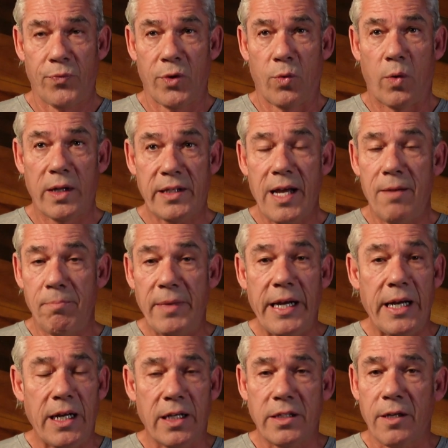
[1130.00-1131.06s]
what that
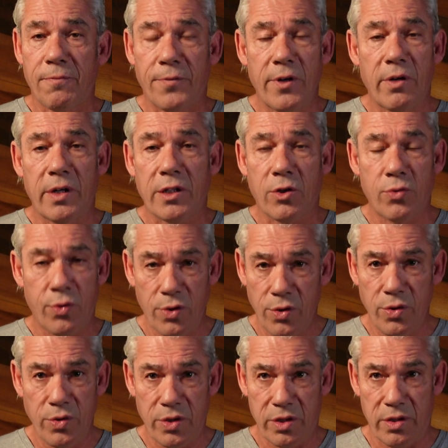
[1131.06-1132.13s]
means, if you're at
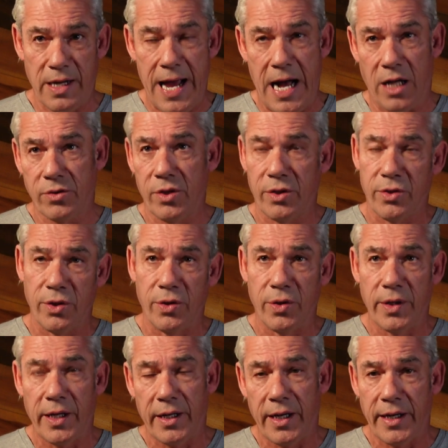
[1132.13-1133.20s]
cruise
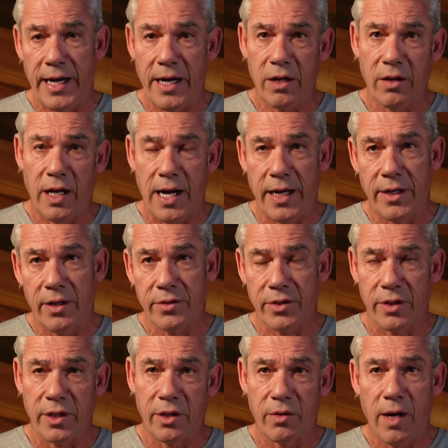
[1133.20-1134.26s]
altitude in an airliner, so
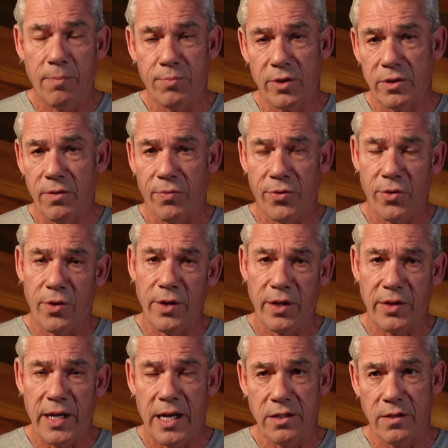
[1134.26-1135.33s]
you're upwards of
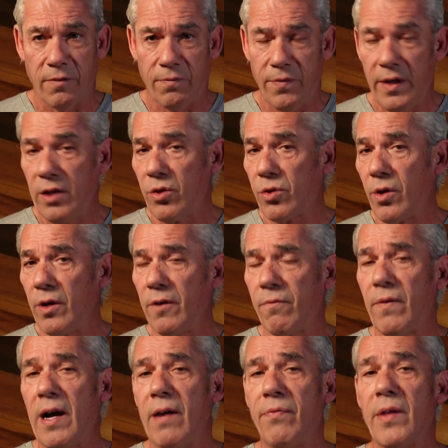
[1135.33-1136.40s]
30,000 feet,
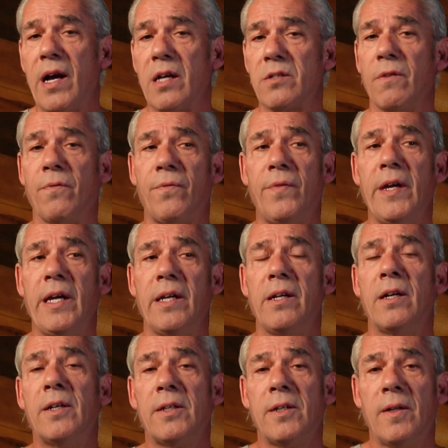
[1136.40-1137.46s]
35,000 feet,
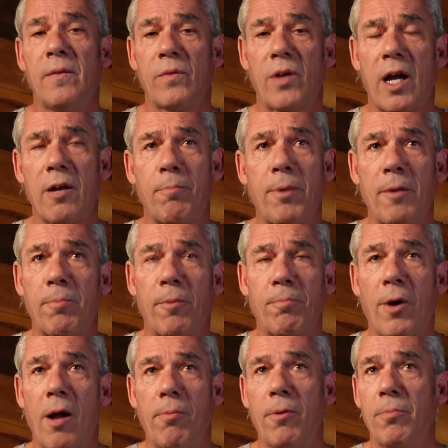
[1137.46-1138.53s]
a lot of people
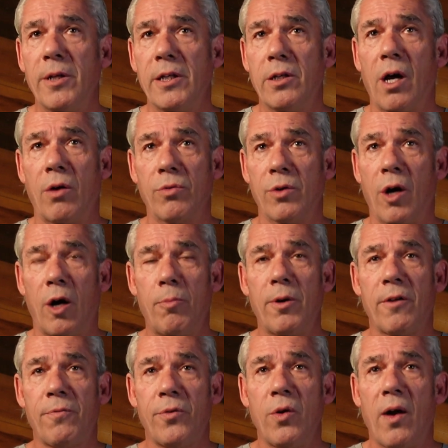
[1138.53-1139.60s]
probably don't know, but
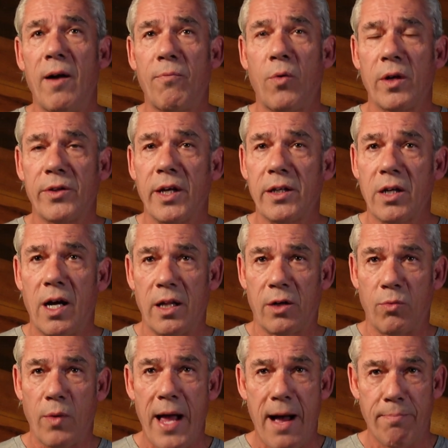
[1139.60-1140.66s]
if you have what they call a
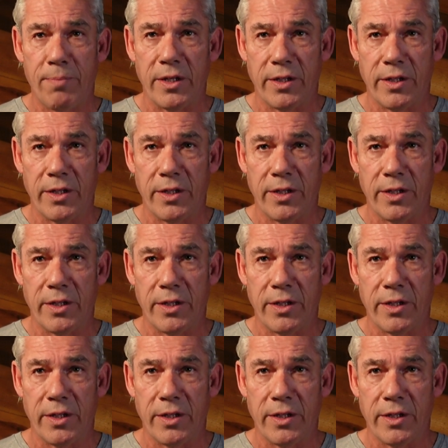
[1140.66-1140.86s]
rapid